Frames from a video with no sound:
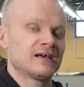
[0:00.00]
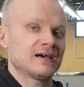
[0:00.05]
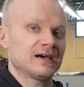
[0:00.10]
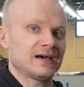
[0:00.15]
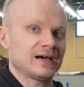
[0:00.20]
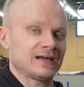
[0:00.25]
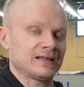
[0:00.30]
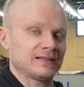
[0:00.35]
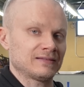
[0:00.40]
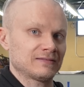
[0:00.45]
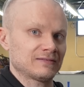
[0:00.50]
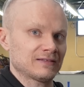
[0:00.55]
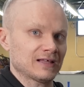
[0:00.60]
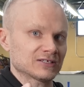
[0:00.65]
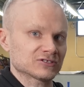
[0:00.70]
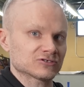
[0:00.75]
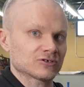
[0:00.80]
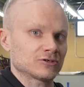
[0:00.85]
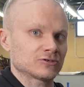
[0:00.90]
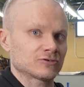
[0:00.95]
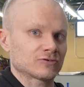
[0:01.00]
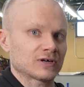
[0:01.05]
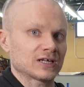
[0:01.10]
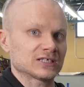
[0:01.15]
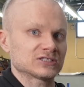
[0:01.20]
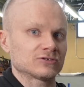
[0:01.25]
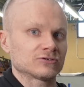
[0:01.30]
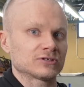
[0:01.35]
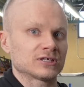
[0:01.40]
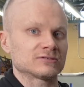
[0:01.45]
and that's going to
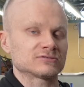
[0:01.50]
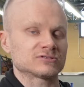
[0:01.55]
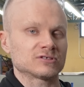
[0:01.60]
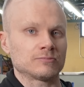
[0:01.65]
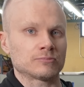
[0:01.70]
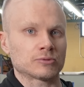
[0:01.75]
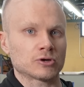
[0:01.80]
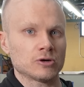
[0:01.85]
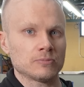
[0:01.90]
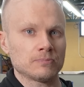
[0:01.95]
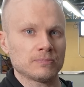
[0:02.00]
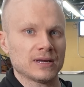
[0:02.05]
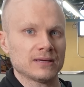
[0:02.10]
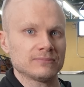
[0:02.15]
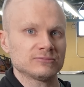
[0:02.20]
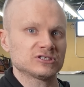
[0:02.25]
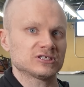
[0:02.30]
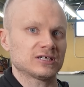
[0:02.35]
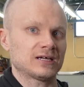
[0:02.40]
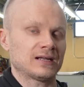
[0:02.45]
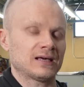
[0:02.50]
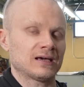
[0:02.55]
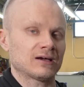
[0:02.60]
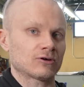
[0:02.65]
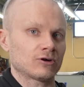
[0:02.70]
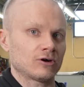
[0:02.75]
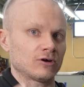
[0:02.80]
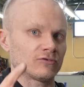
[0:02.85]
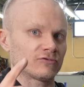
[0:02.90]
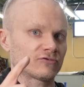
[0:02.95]
result in some problems, and I
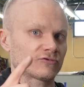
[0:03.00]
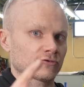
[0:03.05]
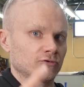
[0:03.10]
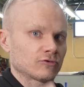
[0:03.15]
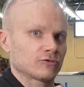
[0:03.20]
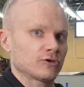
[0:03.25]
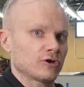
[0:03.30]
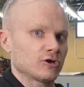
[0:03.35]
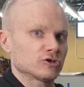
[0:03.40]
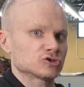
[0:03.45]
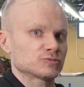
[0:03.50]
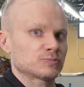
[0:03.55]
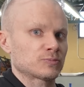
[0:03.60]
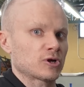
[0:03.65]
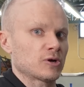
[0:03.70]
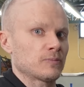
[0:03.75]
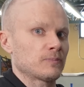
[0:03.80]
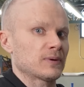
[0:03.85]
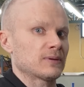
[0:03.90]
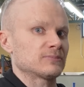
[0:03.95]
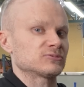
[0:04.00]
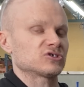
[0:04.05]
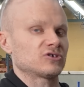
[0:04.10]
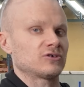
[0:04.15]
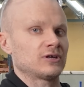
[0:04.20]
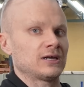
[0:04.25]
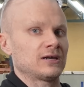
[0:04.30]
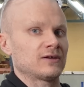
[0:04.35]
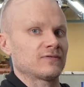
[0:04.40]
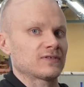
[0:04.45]
go through those problems
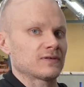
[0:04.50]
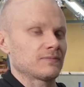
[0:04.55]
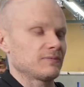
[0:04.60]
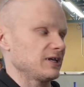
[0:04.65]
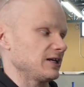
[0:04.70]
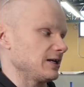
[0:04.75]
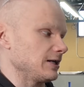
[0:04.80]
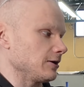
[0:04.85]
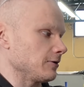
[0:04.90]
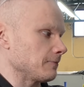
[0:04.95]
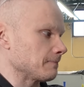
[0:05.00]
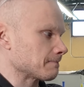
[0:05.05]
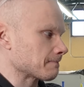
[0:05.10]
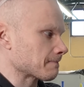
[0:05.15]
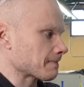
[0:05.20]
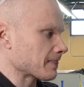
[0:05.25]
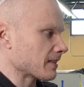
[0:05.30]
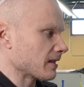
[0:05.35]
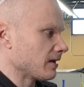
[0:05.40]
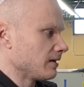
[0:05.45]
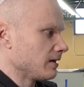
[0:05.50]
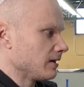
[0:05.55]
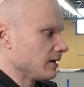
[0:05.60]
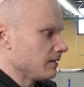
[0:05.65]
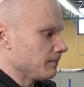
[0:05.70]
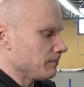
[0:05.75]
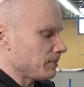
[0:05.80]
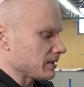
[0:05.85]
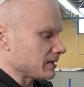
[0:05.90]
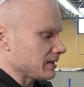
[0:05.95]
on the end of the video.
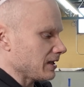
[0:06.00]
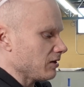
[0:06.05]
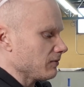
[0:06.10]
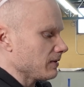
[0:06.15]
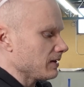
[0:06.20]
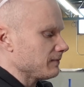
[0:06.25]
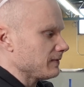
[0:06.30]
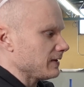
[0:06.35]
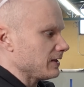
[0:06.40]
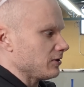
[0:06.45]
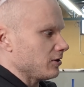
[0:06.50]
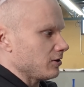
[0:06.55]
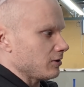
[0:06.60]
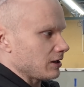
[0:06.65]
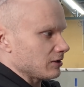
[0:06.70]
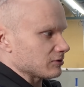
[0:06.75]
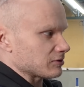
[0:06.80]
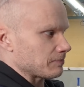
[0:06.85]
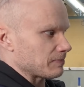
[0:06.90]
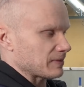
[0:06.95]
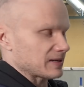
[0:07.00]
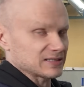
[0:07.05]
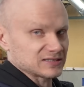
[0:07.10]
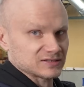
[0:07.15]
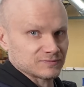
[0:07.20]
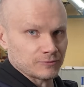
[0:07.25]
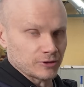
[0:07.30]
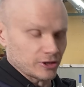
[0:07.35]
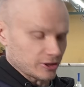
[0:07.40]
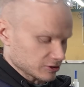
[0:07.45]
But now when we know how the
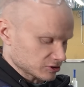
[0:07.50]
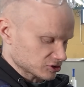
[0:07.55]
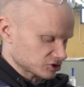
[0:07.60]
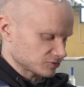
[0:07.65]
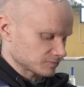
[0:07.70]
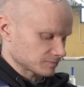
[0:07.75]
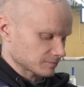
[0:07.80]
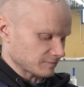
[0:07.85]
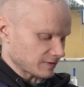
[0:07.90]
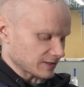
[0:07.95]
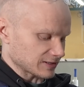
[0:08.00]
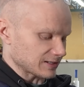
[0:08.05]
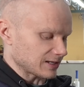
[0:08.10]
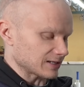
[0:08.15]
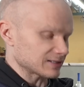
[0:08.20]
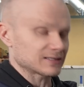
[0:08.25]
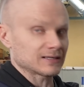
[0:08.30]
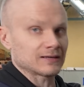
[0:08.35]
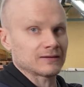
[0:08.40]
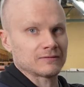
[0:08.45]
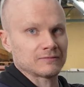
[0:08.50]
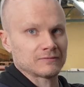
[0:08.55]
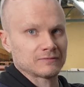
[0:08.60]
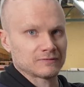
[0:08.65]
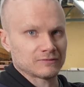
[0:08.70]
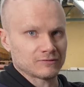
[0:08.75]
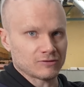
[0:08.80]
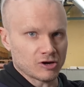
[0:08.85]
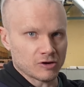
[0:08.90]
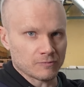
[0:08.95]
press works, what are the
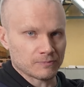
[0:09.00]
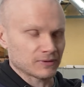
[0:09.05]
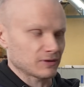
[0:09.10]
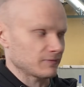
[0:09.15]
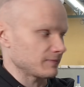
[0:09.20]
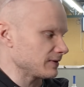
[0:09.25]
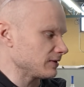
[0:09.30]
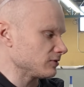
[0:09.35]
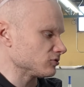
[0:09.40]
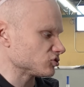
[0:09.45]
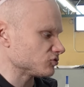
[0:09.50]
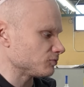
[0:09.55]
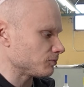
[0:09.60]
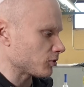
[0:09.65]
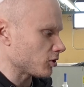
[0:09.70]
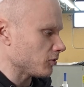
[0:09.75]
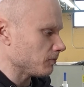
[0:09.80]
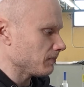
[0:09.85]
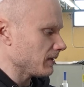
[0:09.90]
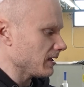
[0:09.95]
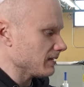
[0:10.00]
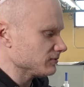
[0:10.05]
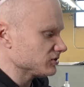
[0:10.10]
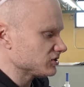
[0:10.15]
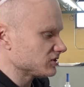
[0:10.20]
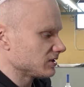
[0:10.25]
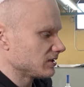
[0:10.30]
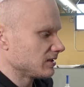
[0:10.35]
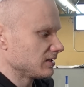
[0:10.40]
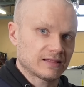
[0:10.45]
obvious
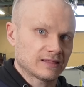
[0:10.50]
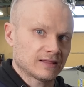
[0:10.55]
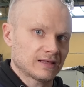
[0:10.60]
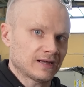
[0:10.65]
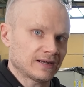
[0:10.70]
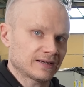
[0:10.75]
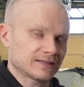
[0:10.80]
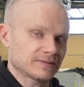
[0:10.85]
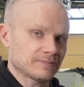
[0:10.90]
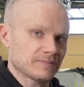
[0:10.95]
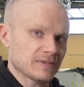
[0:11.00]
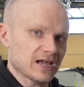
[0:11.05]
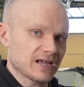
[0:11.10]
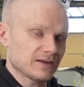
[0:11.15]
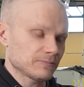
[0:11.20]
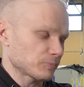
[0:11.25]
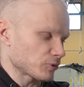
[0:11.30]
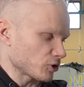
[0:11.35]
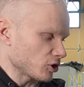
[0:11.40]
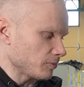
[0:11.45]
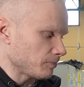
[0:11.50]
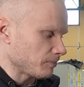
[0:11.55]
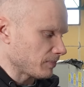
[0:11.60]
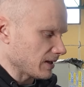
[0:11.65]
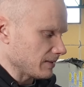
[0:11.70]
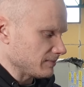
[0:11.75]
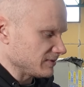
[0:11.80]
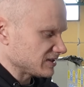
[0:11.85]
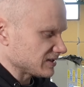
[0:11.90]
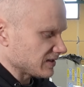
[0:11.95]
problems? And the main
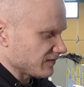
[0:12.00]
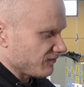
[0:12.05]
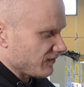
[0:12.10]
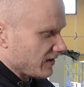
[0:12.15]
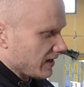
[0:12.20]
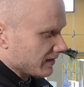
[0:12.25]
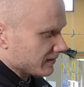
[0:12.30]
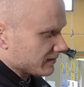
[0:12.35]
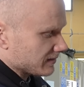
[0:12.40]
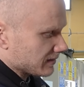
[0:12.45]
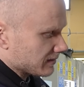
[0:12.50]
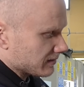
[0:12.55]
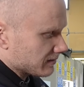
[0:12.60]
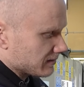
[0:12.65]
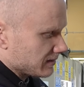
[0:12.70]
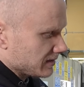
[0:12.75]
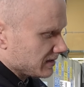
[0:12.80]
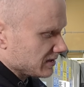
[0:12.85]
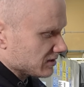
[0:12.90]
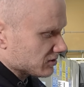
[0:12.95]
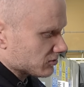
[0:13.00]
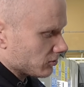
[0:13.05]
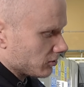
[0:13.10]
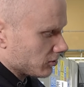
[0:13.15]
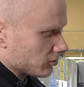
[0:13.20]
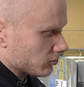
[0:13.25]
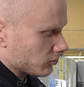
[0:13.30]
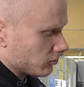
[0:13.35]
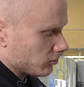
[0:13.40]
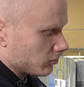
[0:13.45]
problem is the fact that this is
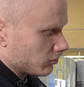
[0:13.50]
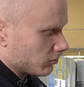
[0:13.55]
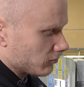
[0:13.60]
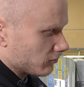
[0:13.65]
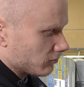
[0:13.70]
going to